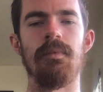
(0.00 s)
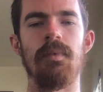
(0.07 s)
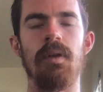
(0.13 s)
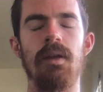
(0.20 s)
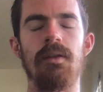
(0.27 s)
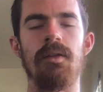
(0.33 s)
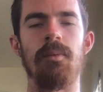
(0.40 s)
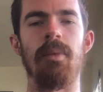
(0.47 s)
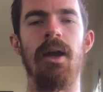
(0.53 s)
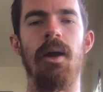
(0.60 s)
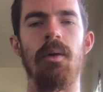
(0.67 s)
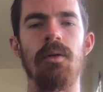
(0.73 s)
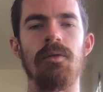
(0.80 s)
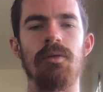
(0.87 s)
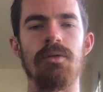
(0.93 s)
it's a
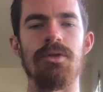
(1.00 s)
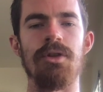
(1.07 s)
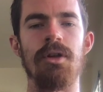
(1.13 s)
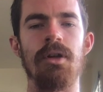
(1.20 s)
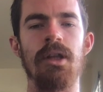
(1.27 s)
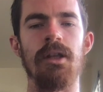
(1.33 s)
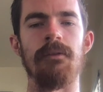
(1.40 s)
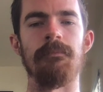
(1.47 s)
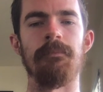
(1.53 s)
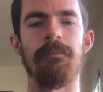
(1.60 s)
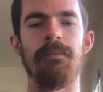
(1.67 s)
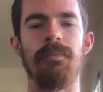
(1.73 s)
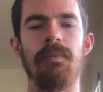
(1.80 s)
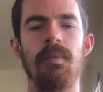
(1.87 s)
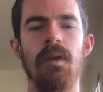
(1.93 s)
powerful journey.
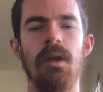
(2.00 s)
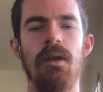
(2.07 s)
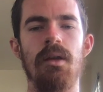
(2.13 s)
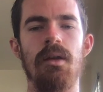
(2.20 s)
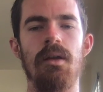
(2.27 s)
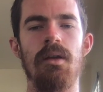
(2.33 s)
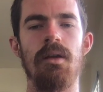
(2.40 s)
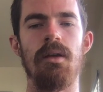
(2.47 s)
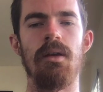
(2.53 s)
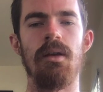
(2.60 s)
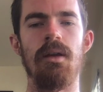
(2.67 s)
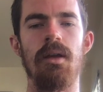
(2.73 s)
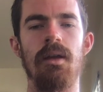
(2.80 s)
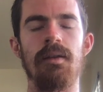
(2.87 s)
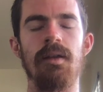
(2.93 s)

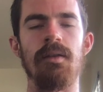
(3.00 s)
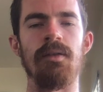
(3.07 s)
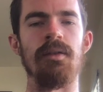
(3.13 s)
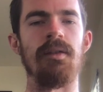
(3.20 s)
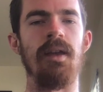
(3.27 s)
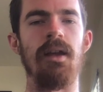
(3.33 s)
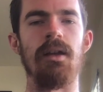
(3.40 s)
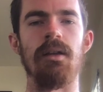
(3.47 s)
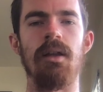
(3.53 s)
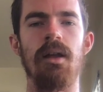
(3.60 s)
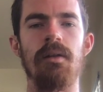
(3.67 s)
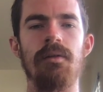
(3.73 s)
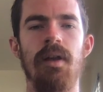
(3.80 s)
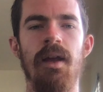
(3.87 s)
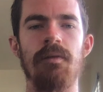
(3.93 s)
It doesn't take a lot
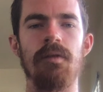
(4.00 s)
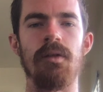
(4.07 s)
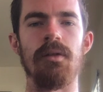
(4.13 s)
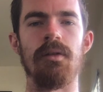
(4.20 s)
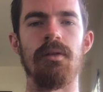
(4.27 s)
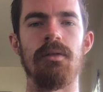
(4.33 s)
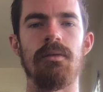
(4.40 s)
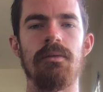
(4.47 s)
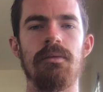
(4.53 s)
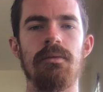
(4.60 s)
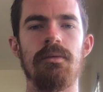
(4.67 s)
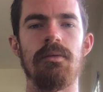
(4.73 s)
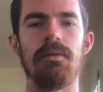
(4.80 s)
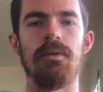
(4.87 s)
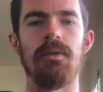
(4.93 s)
of effort,
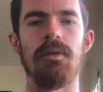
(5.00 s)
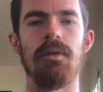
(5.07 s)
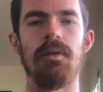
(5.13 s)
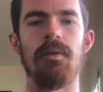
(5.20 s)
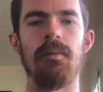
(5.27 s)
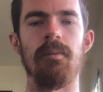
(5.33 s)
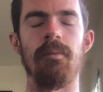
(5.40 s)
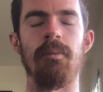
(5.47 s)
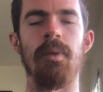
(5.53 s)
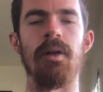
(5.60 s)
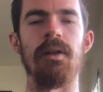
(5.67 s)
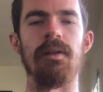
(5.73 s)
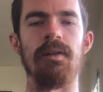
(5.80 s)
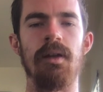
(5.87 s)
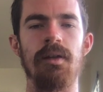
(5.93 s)
but
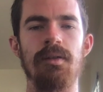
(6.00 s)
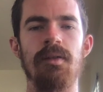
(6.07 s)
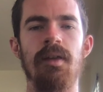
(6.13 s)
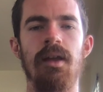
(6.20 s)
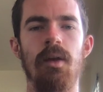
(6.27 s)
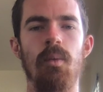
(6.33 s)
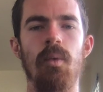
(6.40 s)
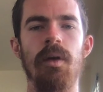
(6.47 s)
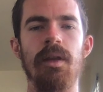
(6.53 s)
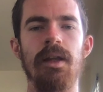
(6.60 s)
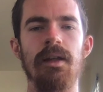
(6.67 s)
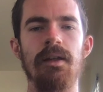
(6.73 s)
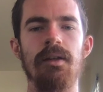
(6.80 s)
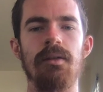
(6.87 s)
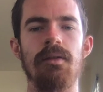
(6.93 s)
it does take
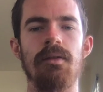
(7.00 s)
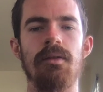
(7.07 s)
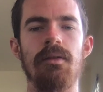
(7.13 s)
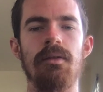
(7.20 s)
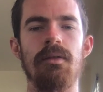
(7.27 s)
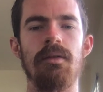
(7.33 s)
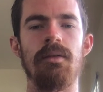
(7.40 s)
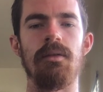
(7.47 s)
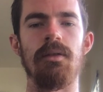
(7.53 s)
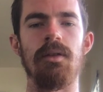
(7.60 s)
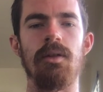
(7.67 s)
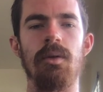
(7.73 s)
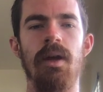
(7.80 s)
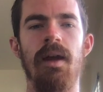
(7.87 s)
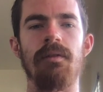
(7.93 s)
willingness.
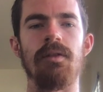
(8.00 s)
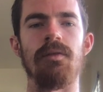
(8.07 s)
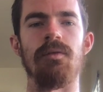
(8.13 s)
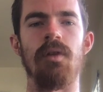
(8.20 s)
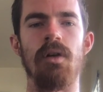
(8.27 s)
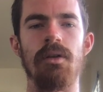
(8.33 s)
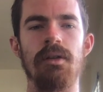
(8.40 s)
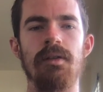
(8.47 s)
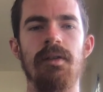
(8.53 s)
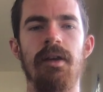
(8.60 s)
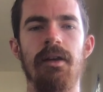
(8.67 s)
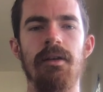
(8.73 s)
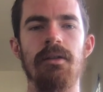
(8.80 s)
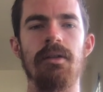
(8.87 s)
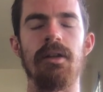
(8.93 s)
You have to
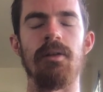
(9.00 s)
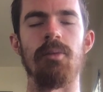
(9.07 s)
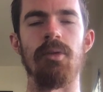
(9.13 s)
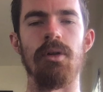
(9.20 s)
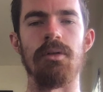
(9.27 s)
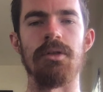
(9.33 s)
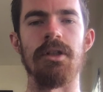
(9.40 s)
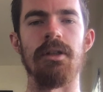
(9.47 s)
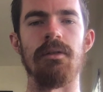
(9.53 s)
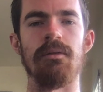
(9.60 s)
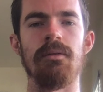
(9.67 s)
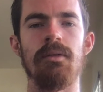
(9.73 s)
voluntarily approach it